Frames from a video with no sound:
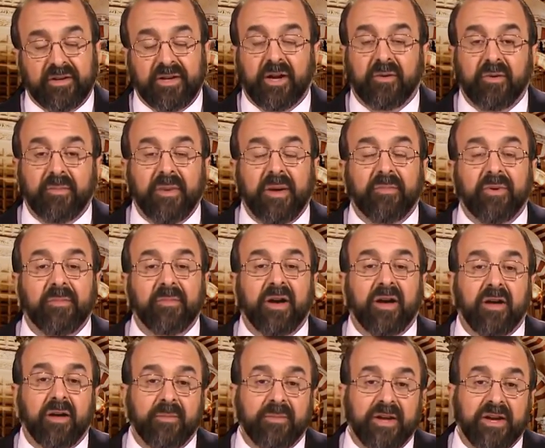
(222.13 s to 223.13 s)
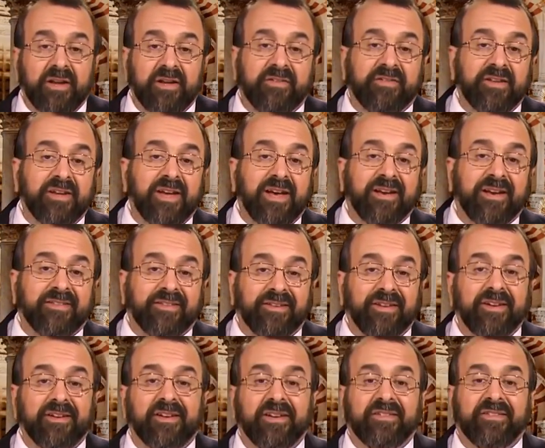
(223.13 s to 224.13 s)
Now remember, Muhammad is the
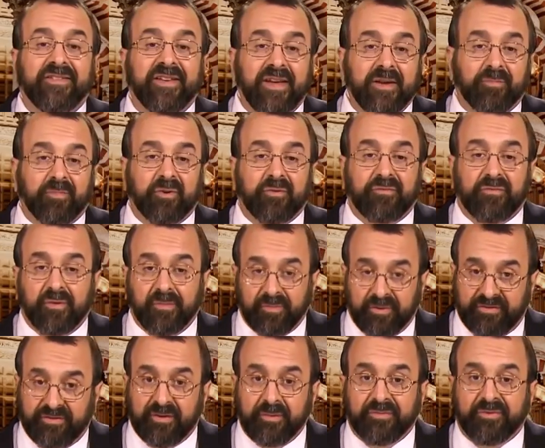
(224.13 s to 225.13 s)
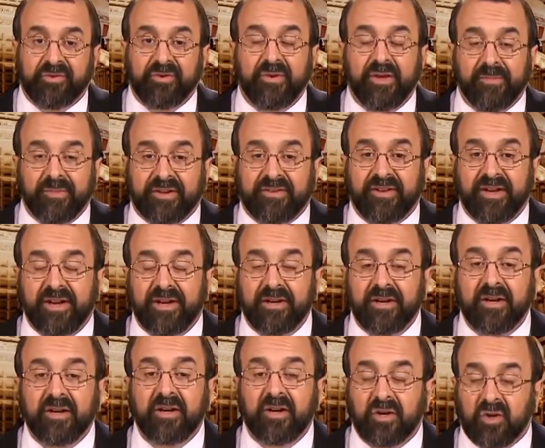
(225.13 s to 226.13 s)
excellent example for Muslims to imitate
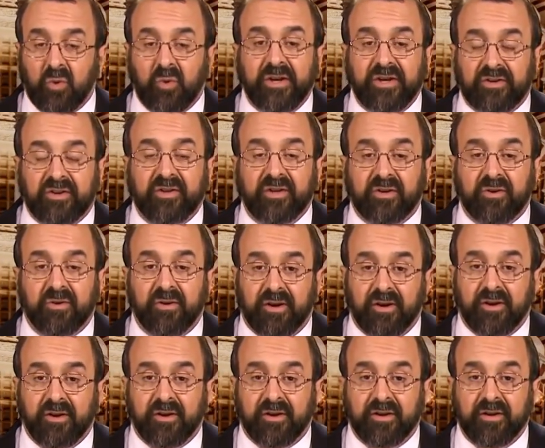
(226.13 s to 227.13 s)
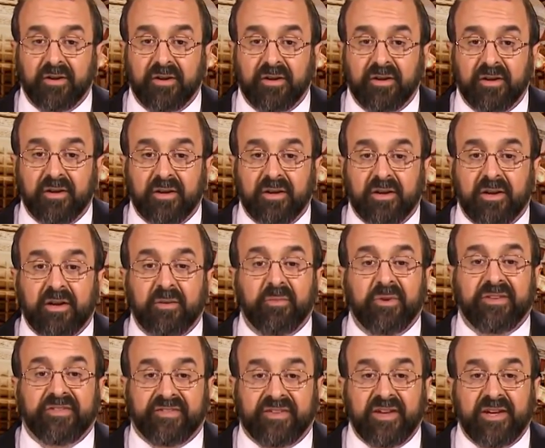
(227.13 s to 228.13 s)
according to the Quran.
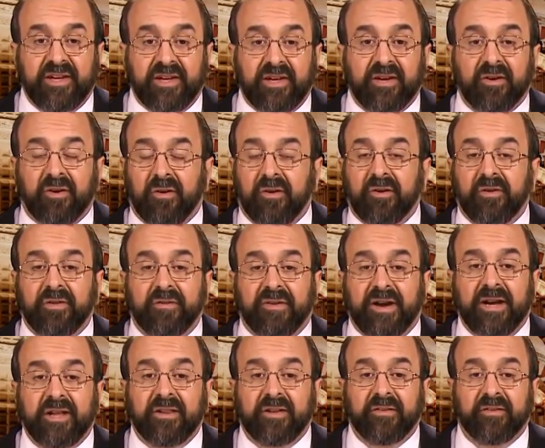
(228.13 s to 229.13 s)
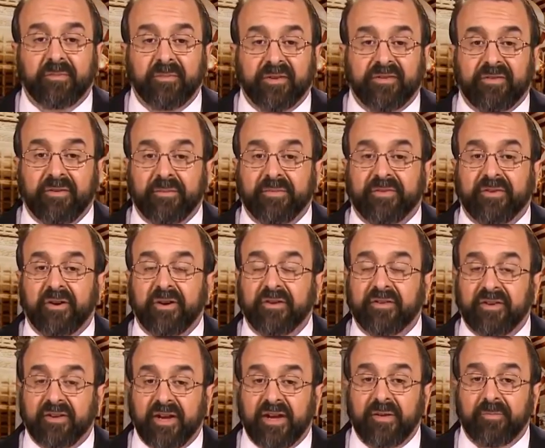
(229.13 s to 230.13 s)
And we see in all the violence Muslims
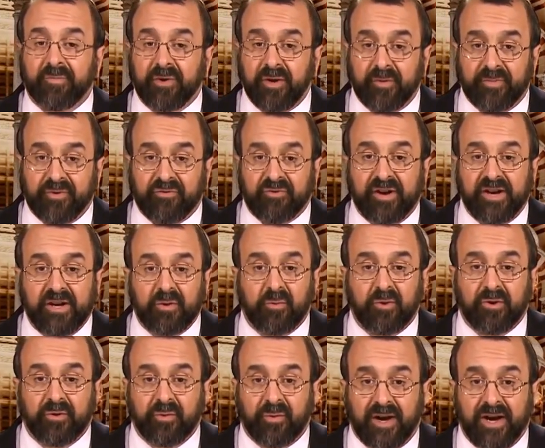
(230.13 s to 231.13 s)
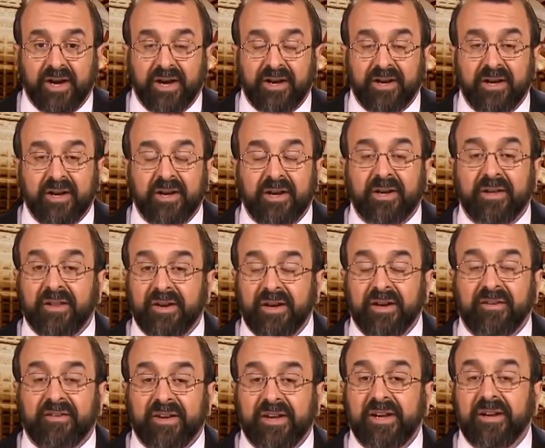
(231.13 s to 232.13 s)
are today perpetrating worldwide
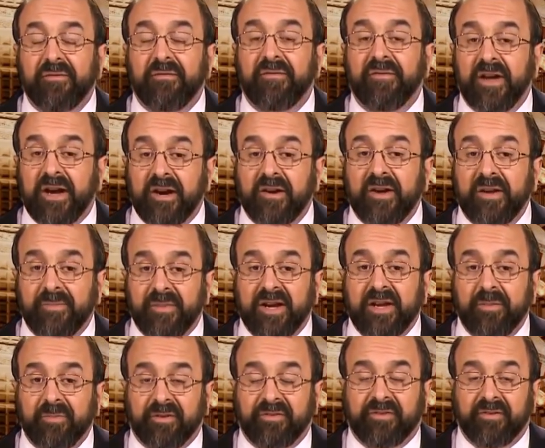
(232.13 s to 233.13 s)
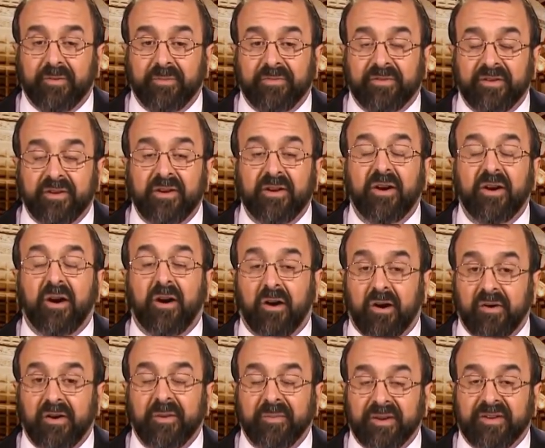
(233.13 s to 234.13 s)
that indeed very many Muslims
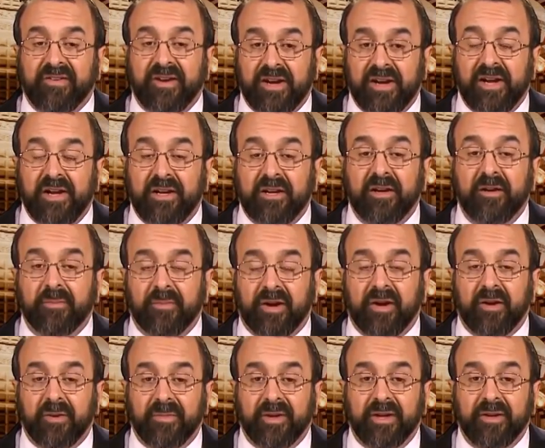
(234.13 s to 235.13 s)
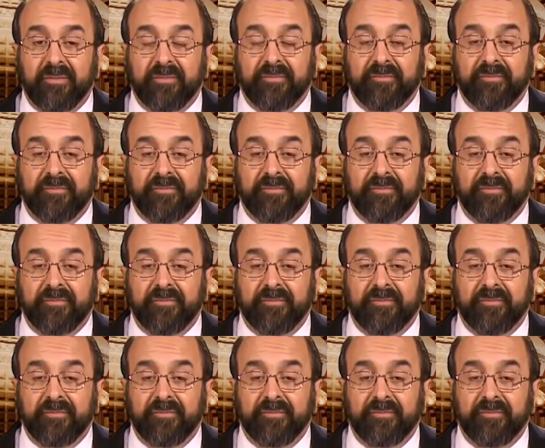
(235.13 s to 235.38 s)
are imitating Muhammad.